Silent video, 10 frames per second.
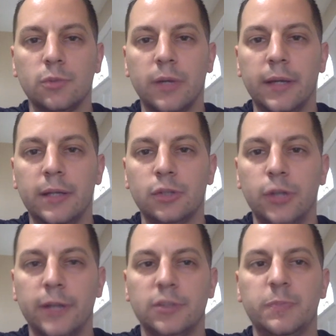when I get a
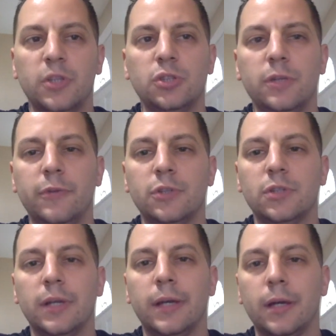chance, especially if
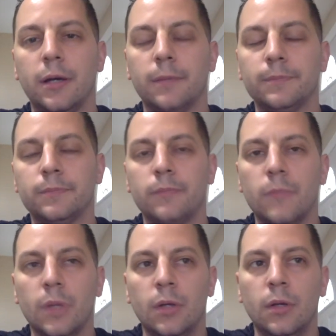it's like a
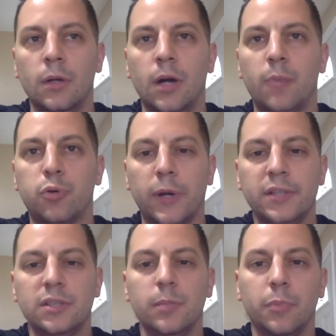
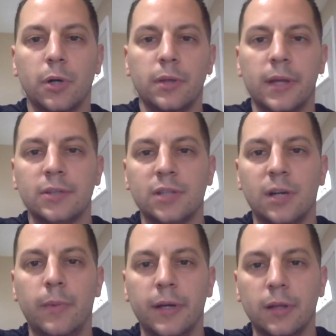pricey book that's
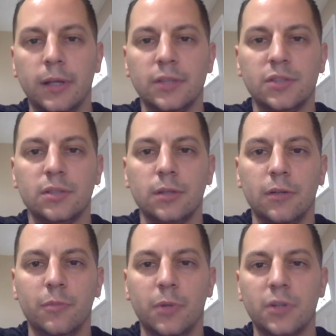on my list
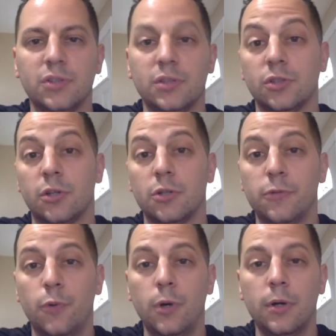of books to search
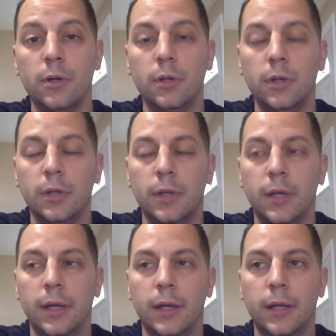for.
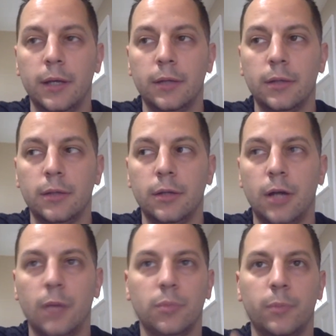And, you know,
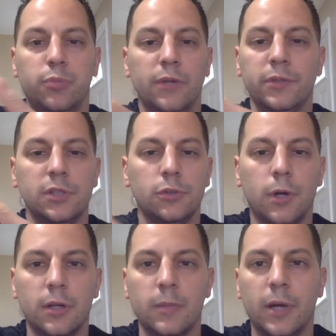I previously
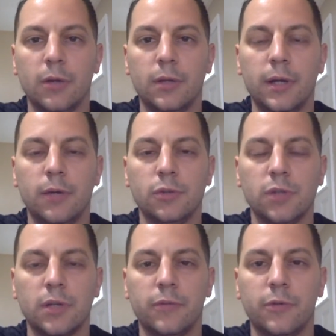talked about that I was
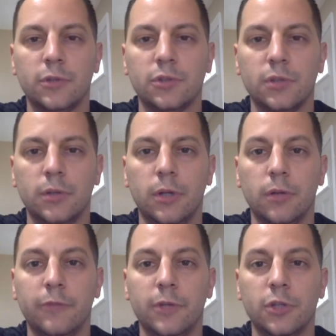looking for, you know,
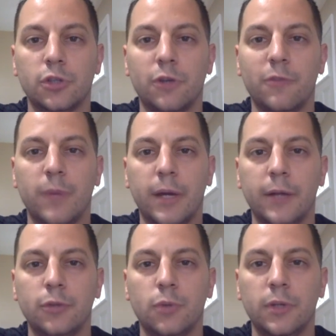to finish off
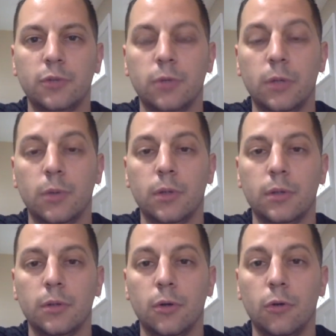my
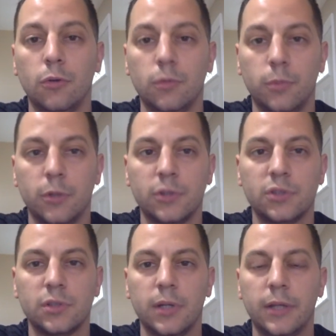2021 goal
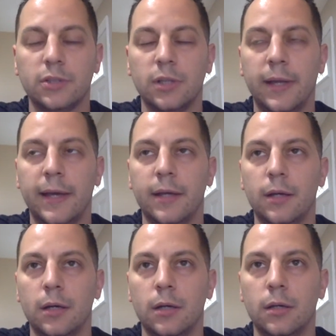books. I still had
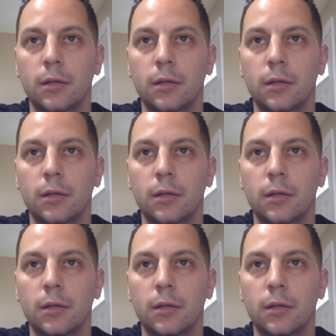a